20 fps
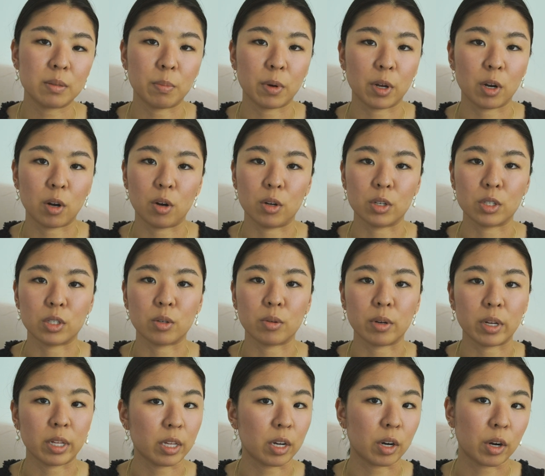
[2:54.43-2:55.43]
but also
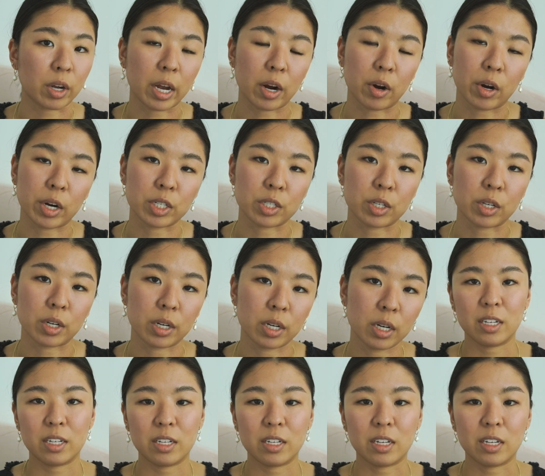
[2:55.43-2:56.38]
in their character.